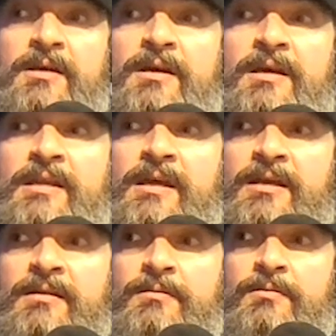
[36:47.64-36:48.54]
And
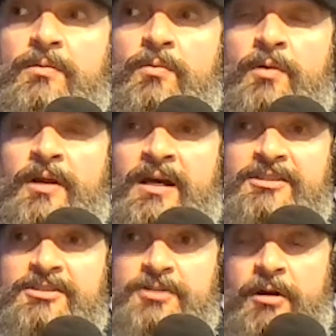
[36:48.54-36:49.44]
then when I
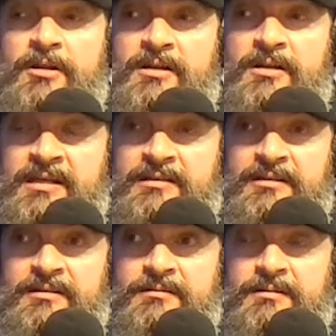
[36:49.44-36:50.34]
started
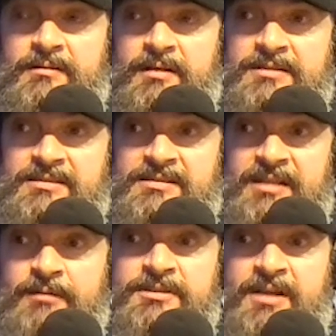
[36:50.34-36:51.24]
inland, as I
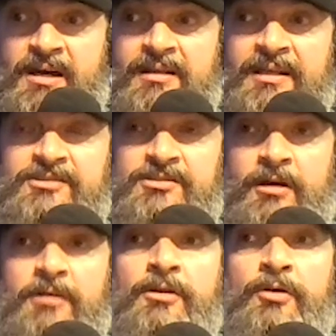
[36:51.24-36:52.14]
said, it was kind of like
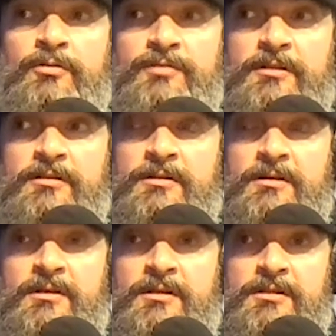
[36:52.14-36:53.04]
starting over.
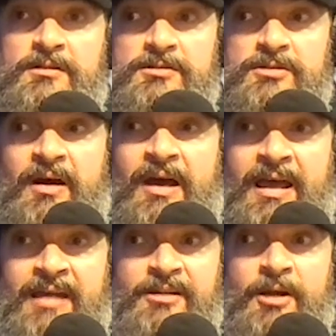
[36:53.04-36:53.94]
So I
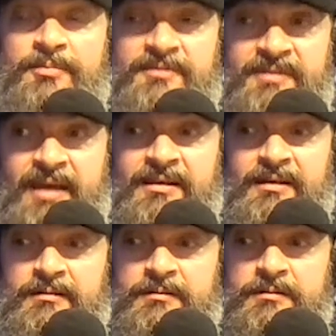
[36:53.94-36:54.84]
ended up
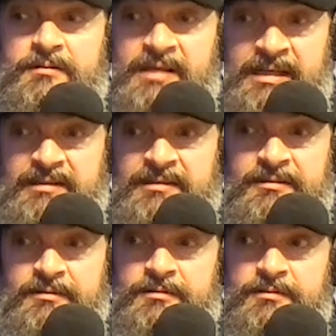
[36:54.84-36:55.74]
decking
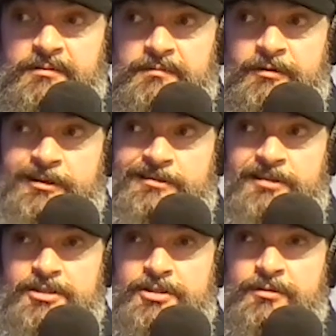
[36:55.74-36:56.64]
inland for an
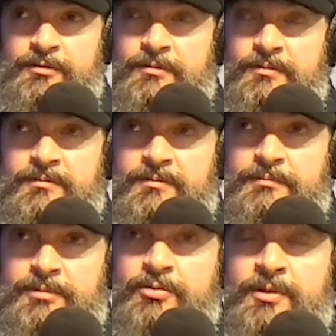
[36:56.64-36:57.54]
additional
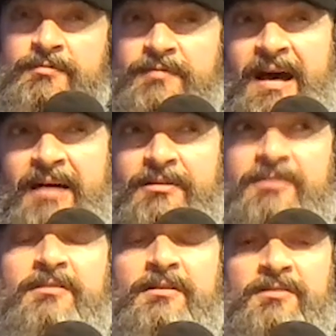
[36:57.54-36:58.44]
between five and
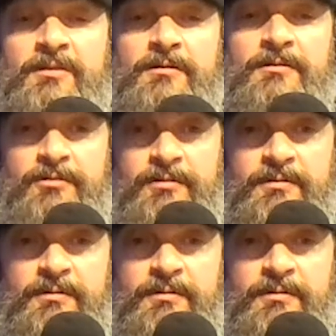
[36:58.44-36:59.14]
six years.